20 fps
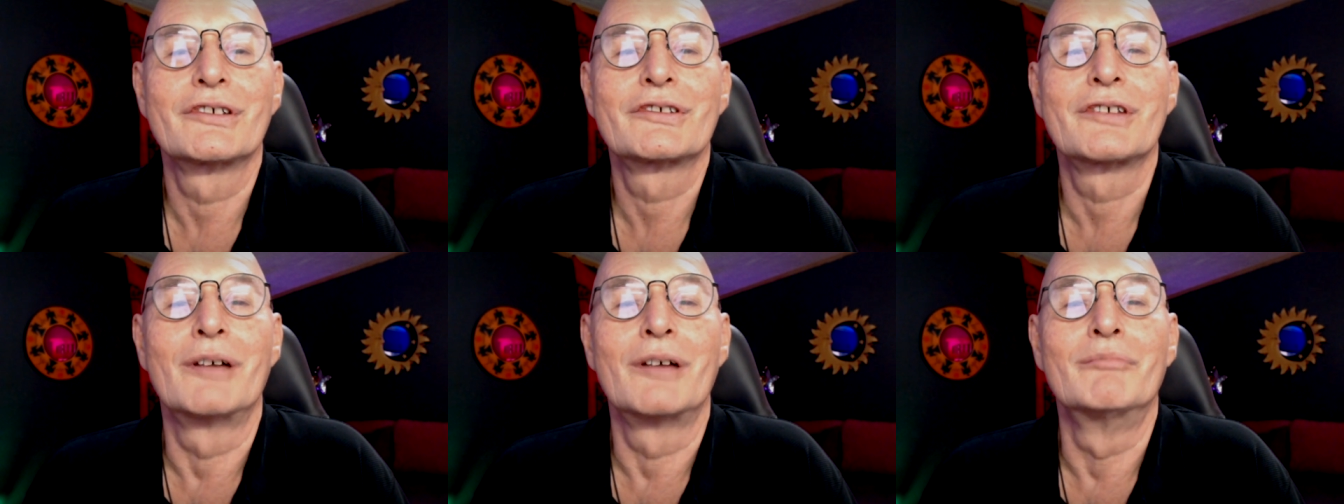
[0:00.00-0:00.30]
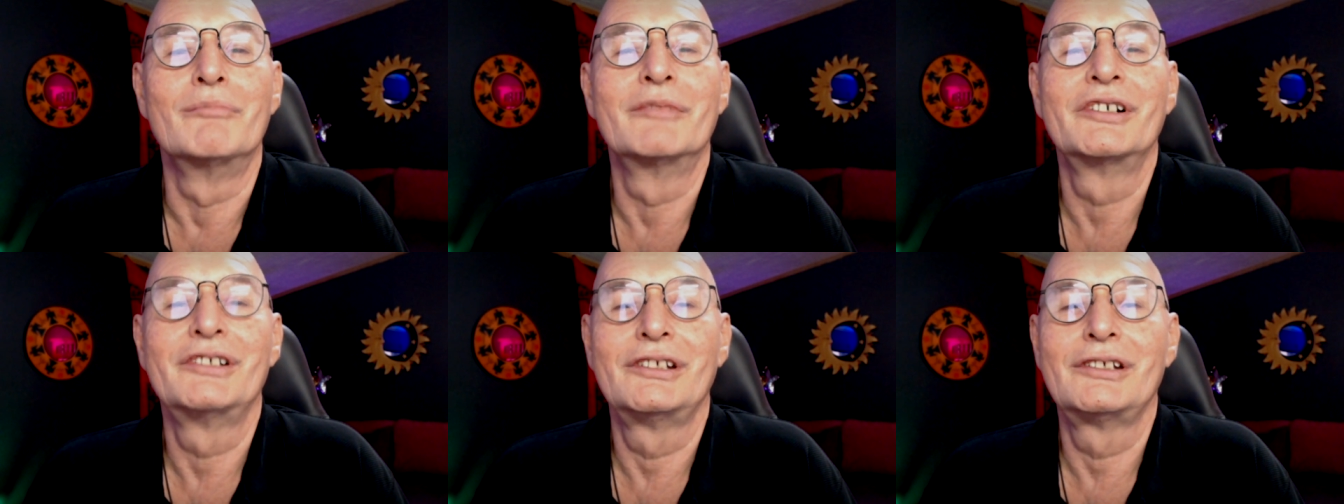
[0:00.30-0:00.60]

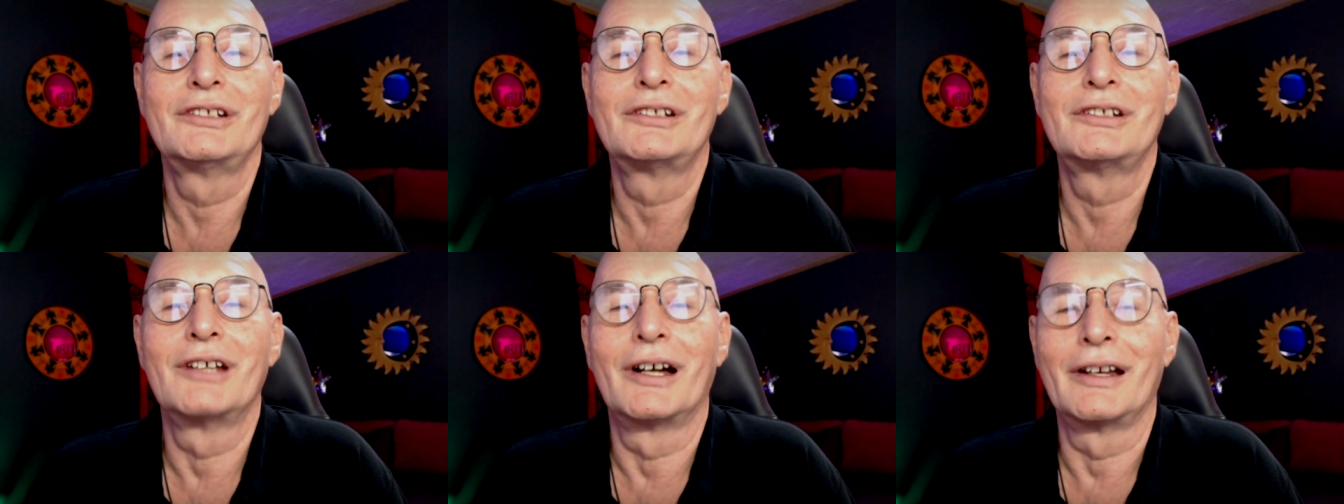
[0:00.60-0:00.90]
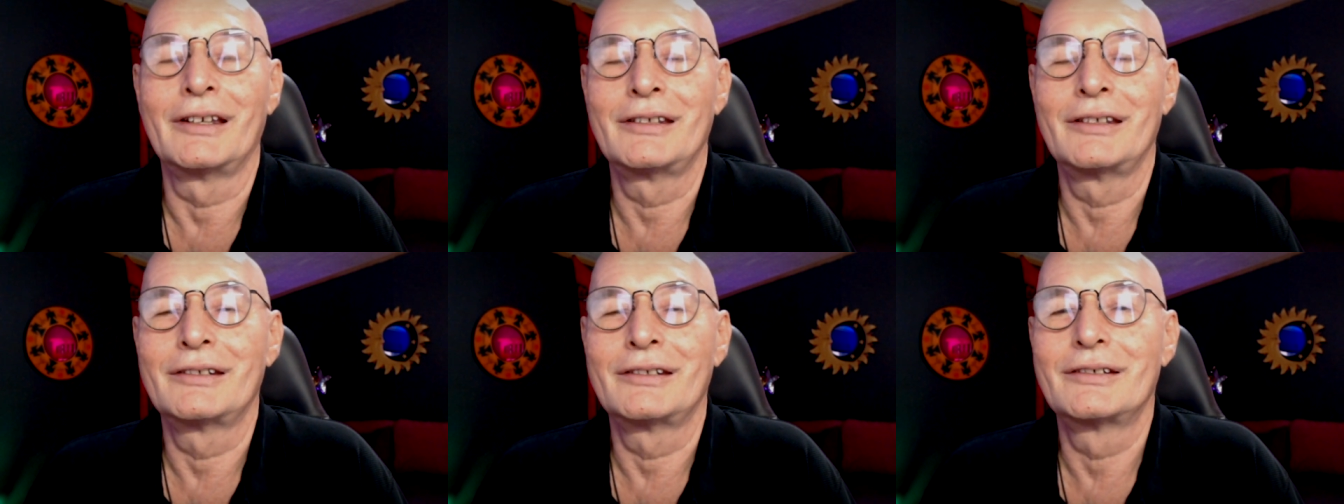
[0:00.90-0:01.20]
somebody
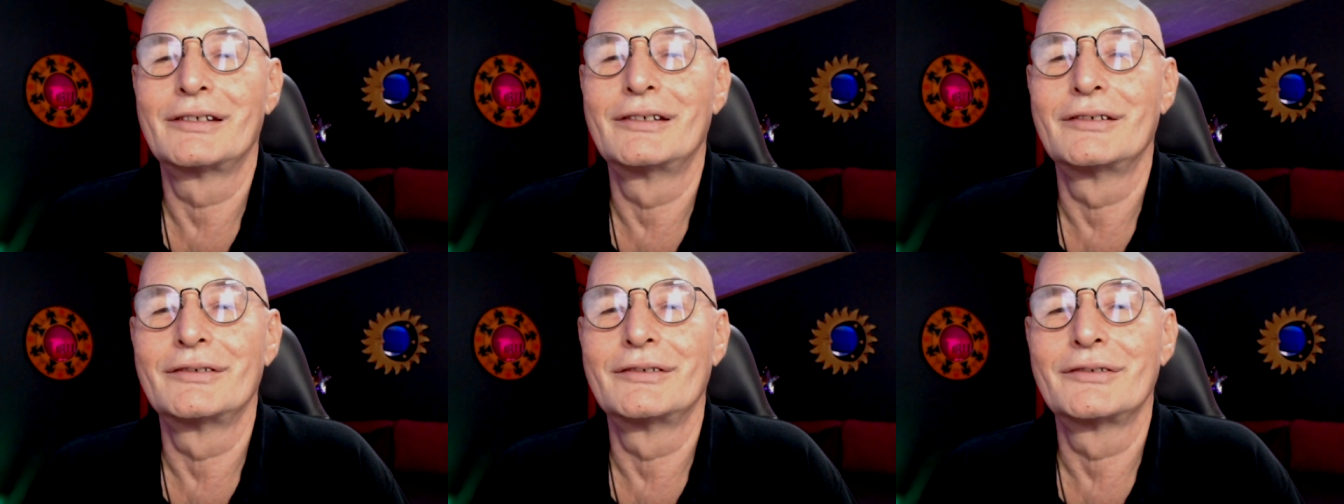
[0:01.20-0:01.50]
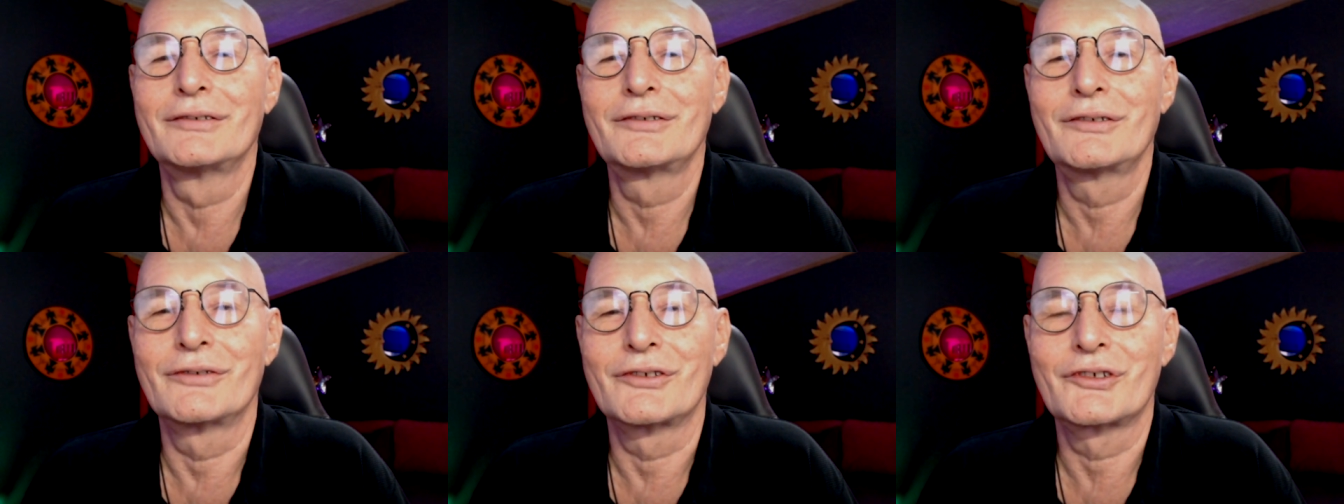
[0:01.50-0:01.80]
died
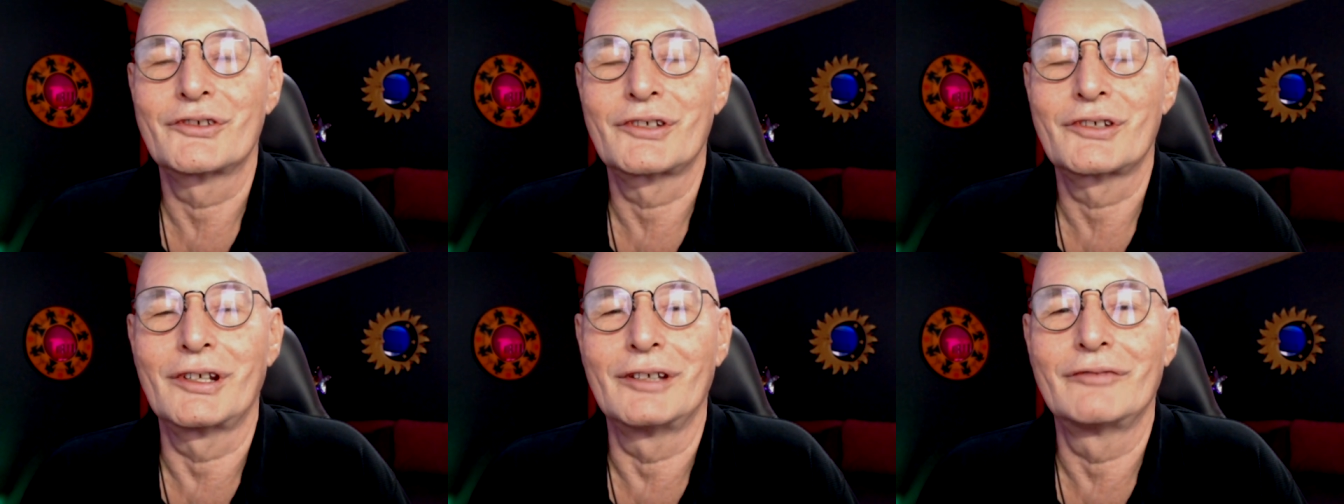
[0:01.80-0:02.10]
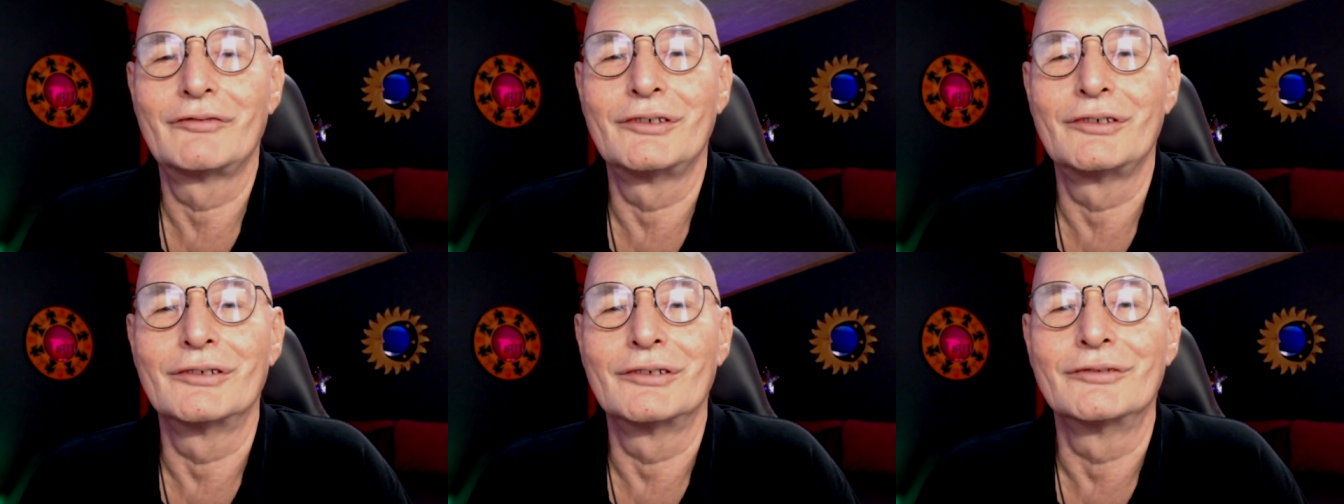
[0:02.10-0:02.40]
to
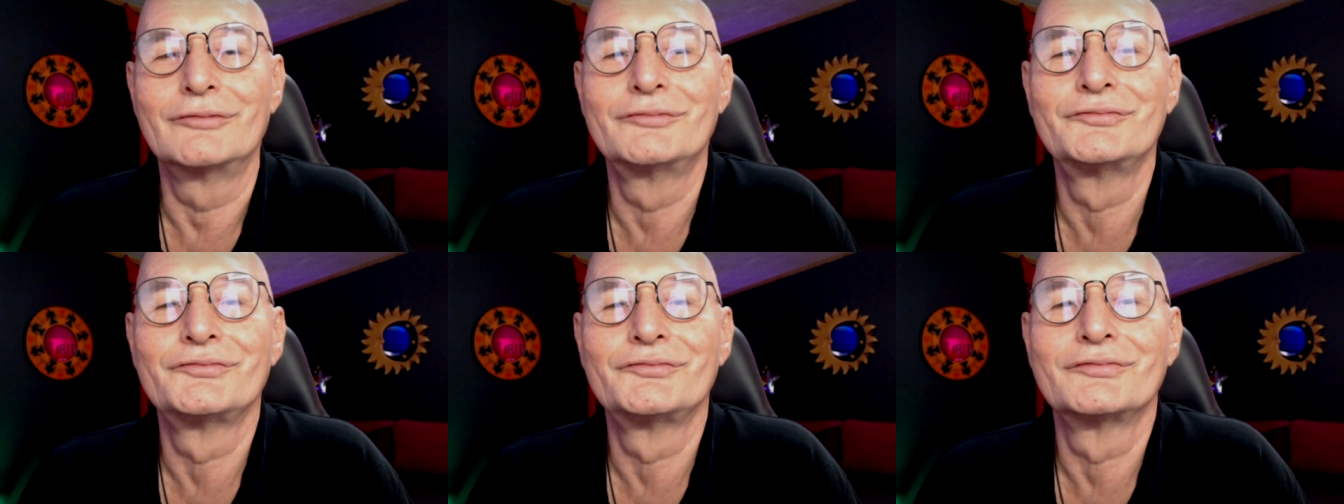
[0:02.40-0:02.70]
save you.